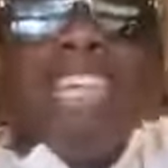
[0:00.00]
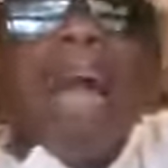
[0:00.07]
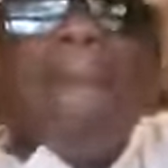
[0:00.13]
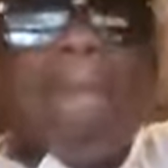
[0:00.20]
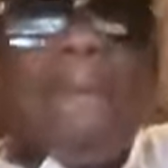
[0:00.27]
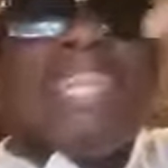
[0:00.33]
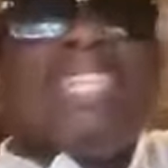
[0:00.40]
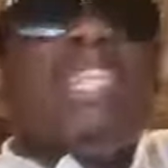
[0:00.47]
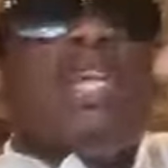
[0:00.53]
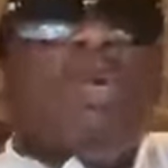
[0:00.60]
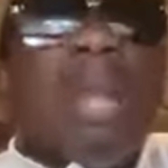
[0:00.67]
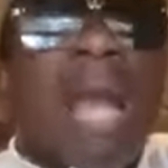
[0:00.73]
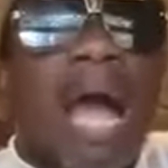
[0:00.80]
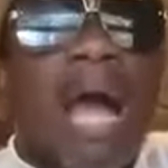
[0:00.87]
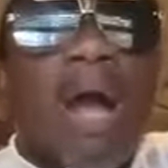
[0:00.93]
that
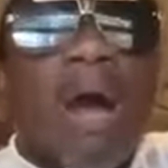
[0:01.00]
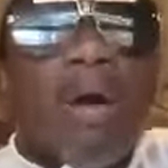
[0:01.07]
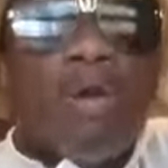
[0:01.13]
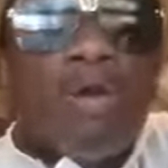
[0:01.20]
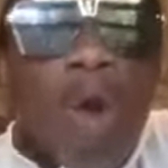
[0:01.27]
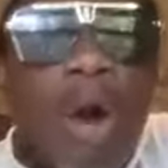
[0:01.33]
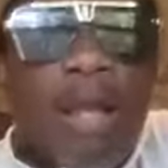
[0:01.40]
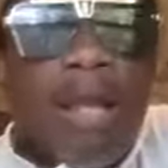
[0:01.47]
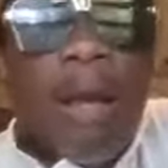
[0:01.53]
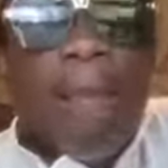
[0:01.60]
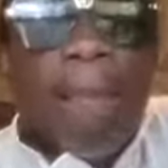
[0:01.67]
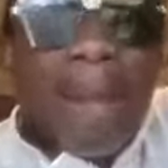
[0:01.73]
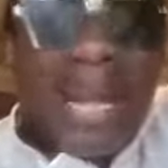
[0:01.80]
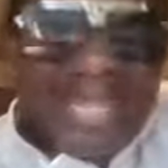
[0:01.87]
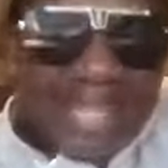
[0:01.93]
particular wrong
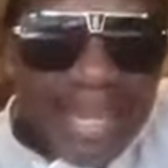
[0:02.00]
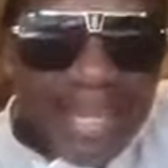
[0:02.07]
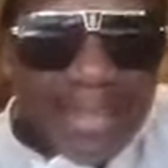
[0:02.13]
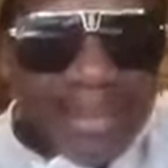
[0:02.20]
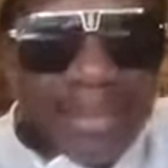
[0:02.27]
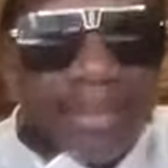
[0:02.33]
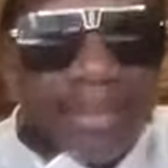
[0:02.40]
person.